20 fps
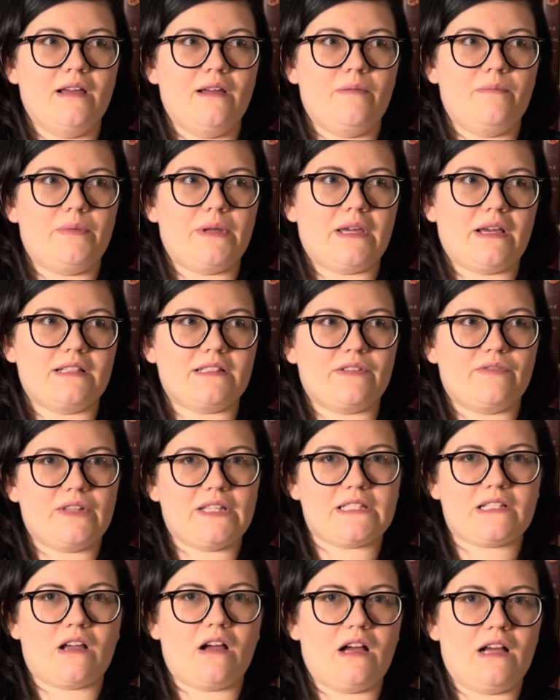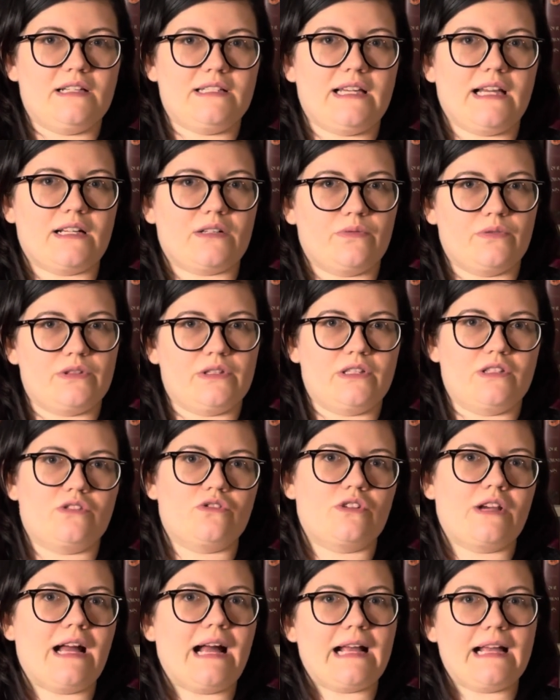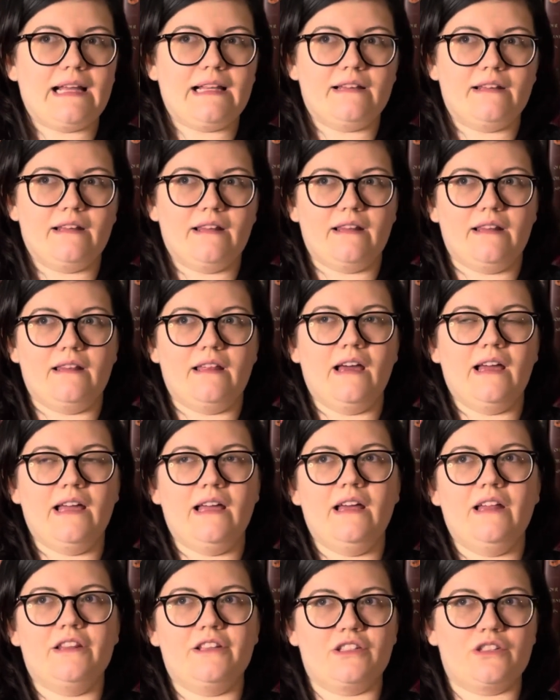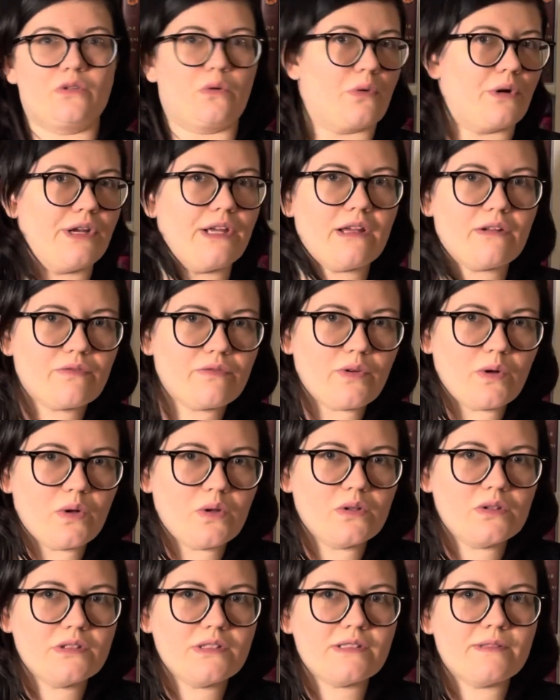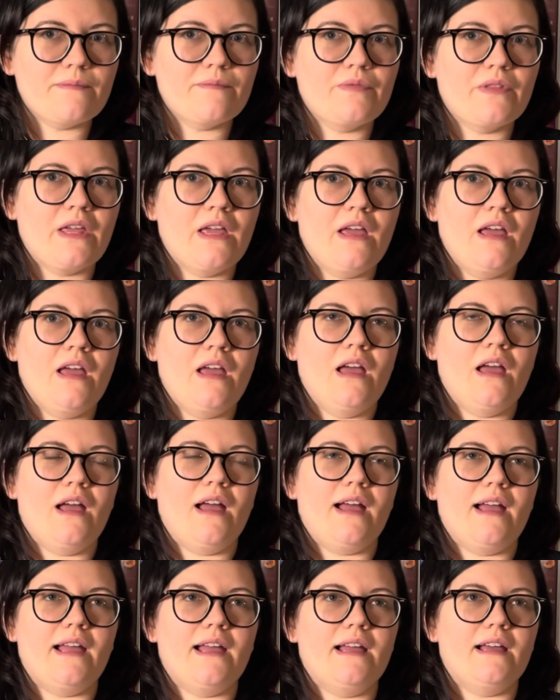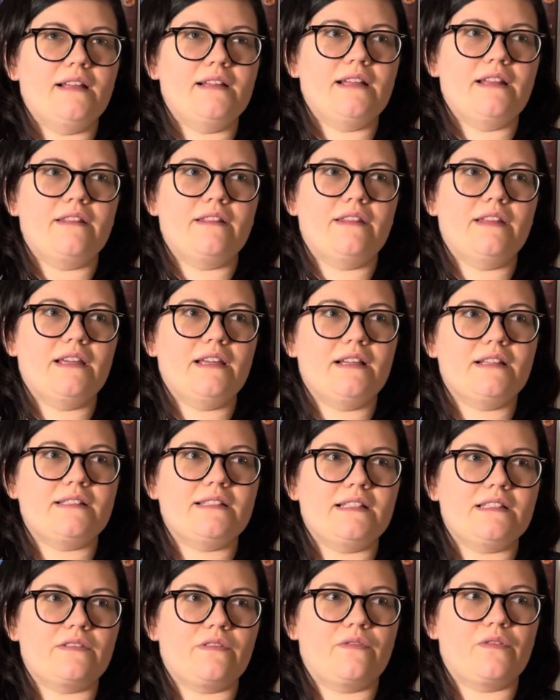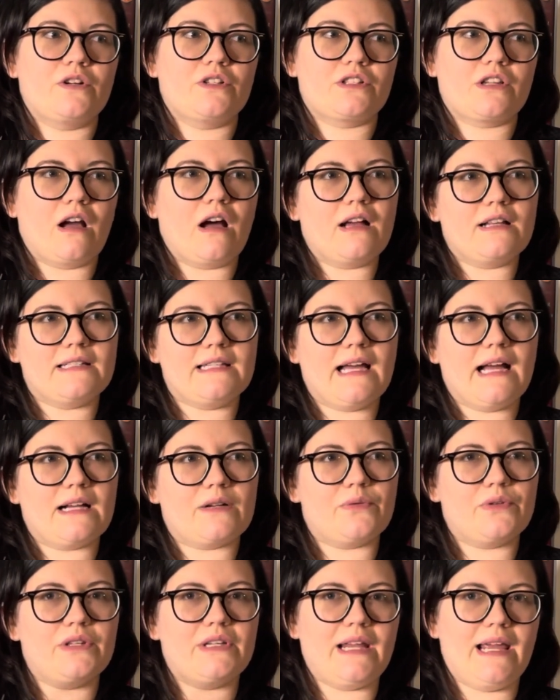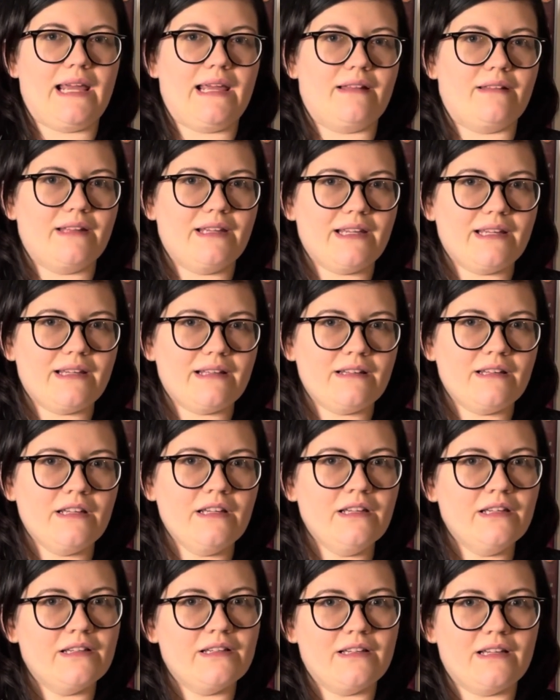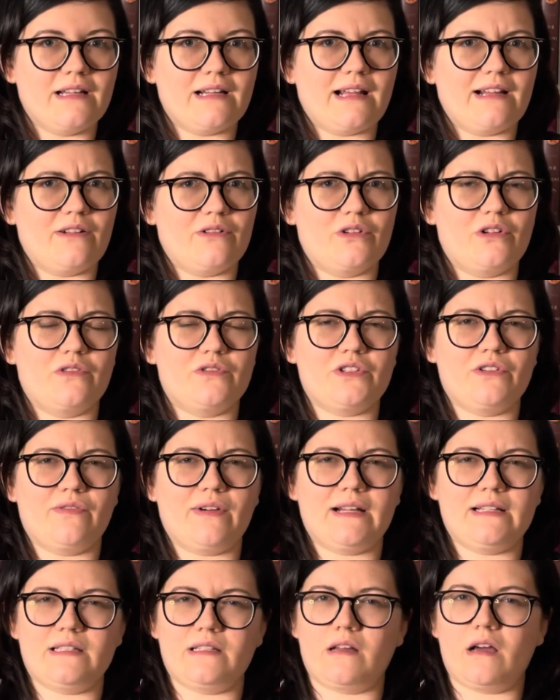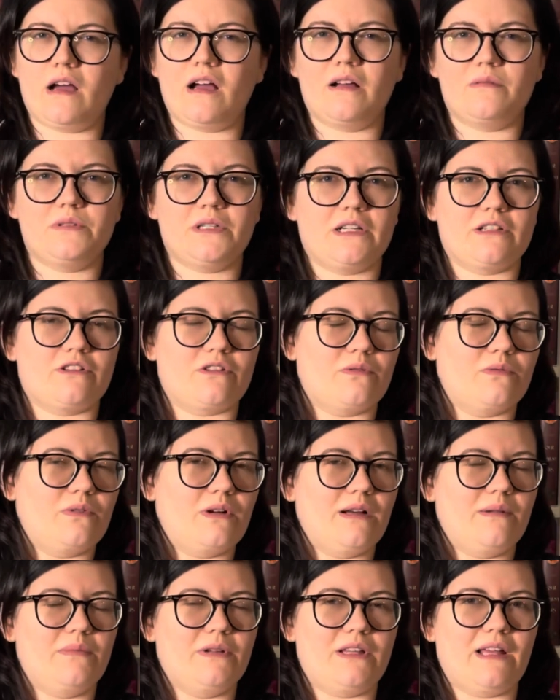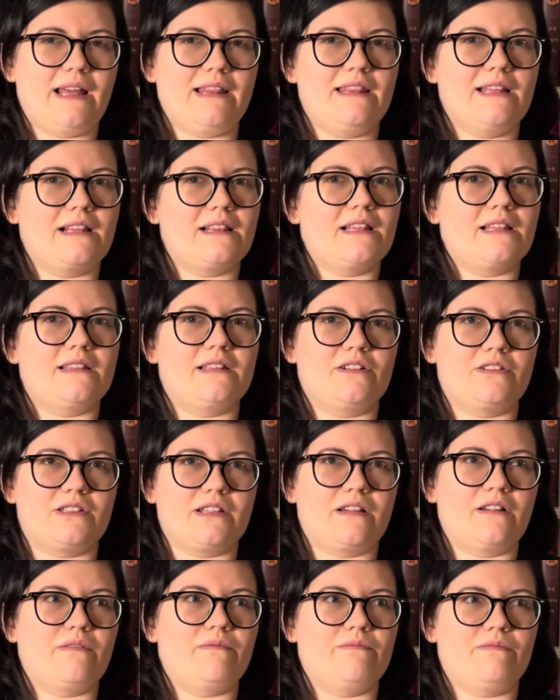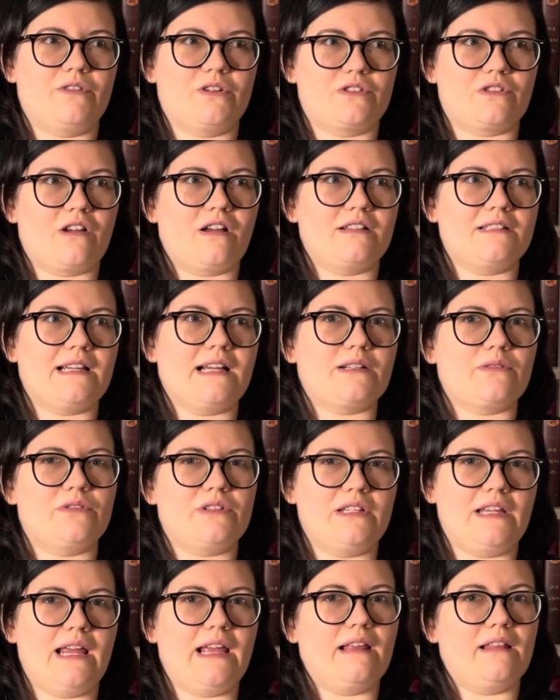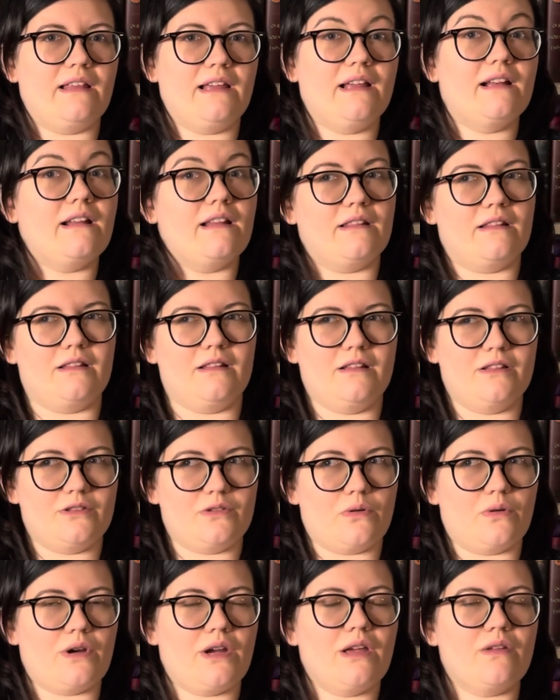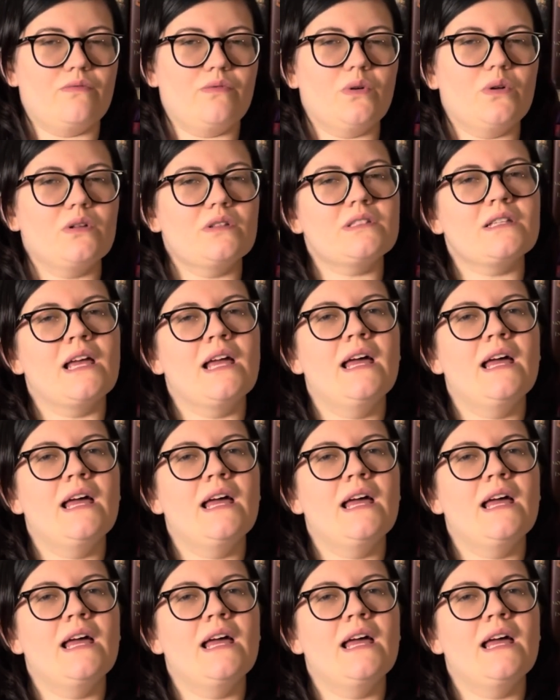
because of this contact with this dragon, the story unfolds. And in this, it's a first contact with an alien, and I don't know if she finds an object or what, but I think that there's like a first contact with an alien and then the story unfolds.